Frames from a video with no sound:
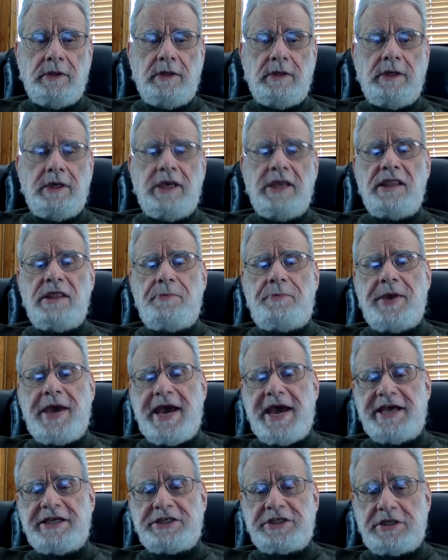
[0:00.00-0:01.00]
In the
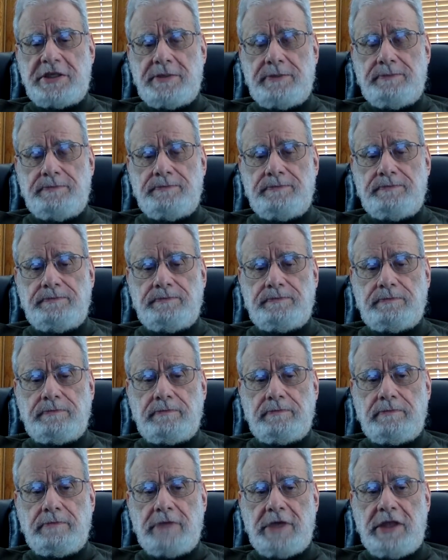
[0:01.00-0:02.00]
past,
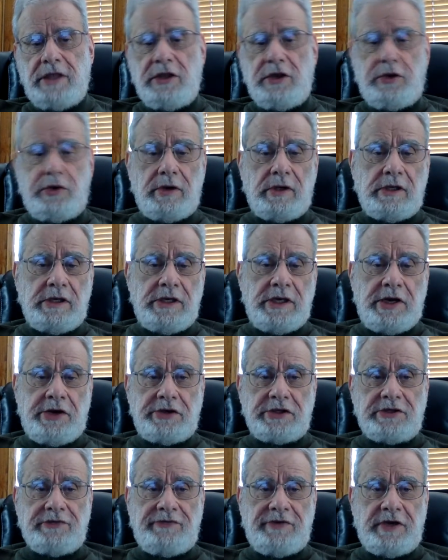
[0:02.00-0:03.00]
in the early
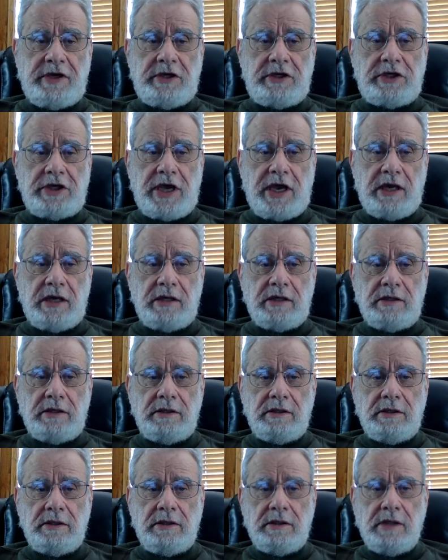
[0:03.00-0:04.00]
years of inkjet,
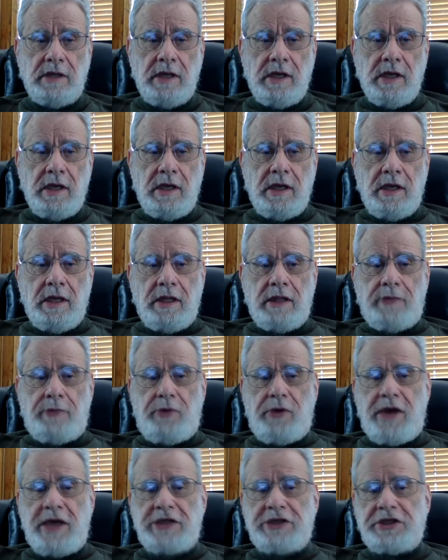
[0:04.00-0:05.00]
the
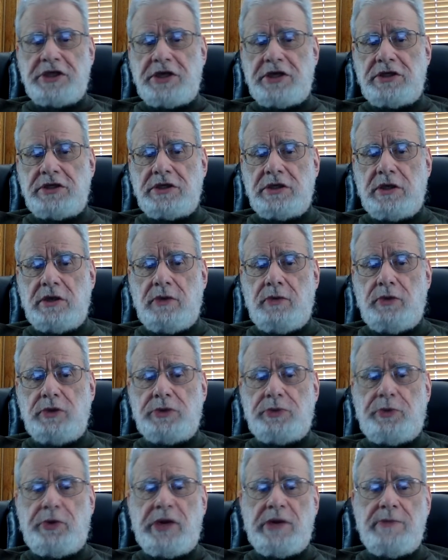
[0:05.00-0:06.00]
process was
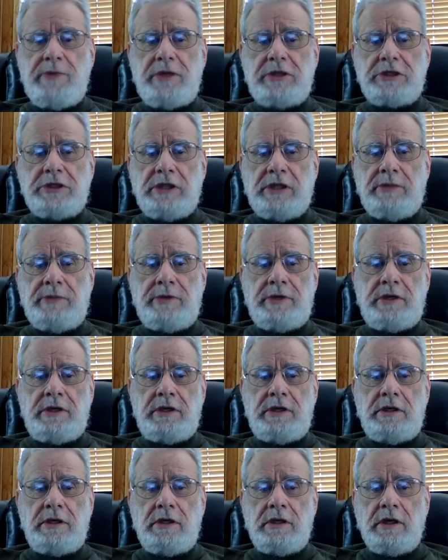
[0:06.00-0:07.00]
pretty much
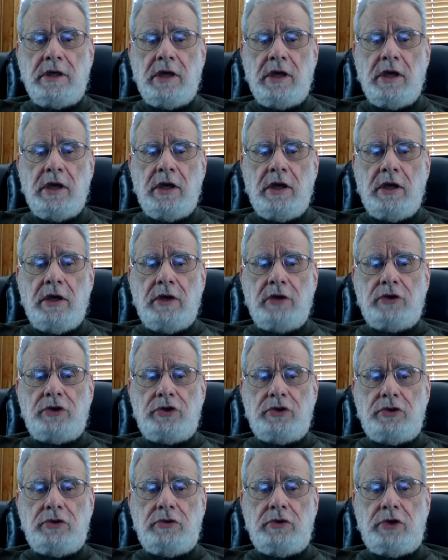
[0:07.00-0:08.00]
limited
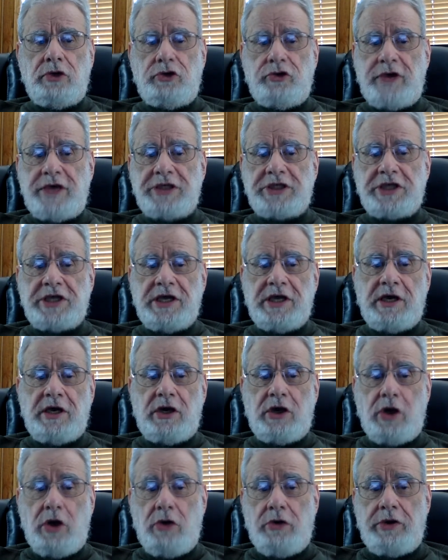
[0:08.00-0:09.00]
to addressing,
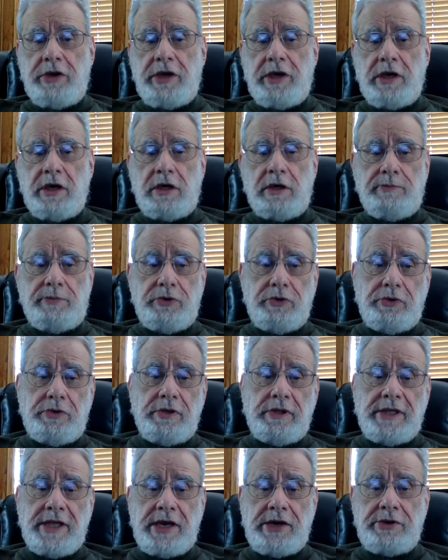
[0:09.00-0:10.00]
coding, computer
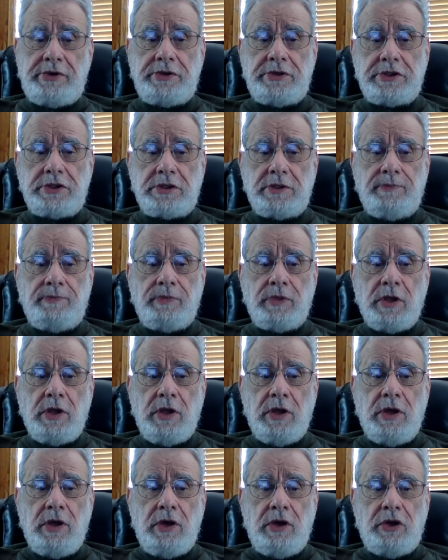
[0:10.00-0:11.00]
letters,
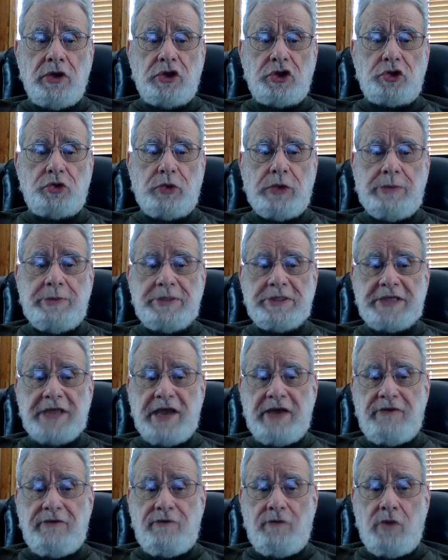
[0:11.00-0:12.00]

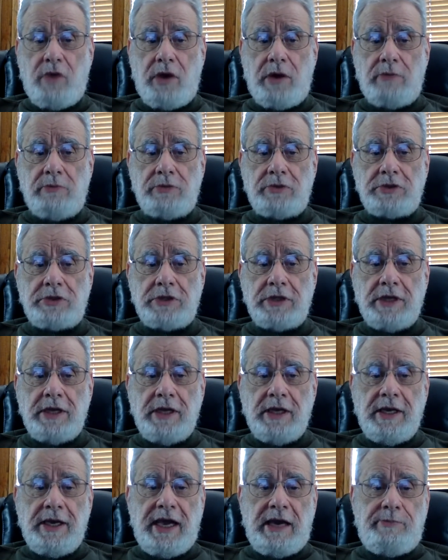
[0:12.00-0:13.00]
sweepstake forms,
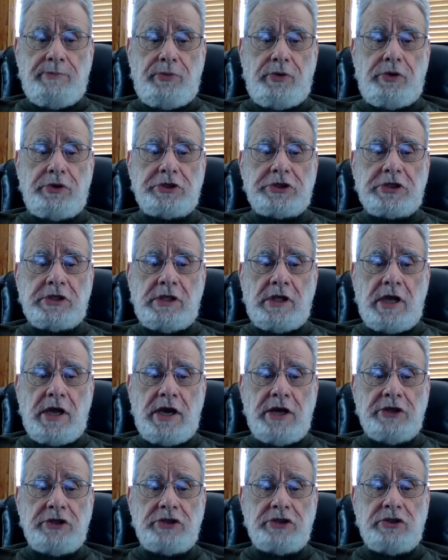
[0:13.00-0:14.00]
and
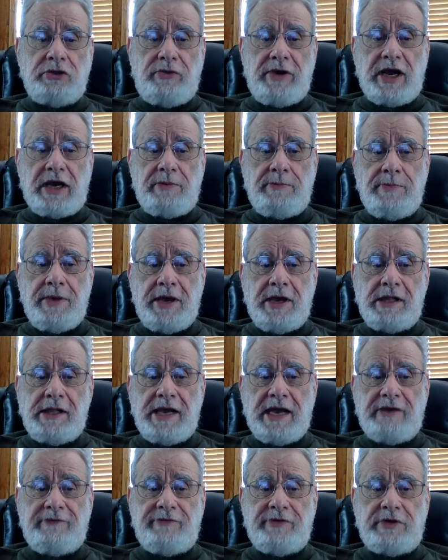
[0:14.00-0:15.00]
personalized direct mail
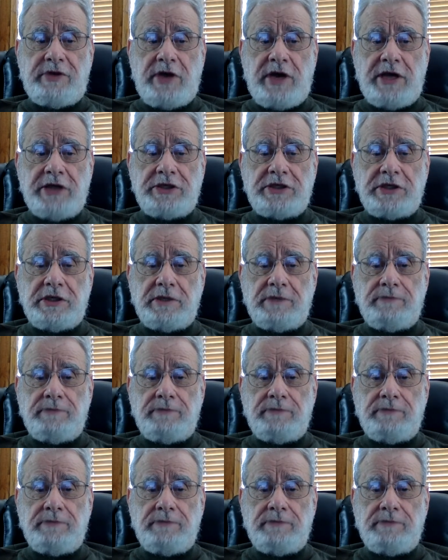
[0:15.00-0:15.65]
advertising.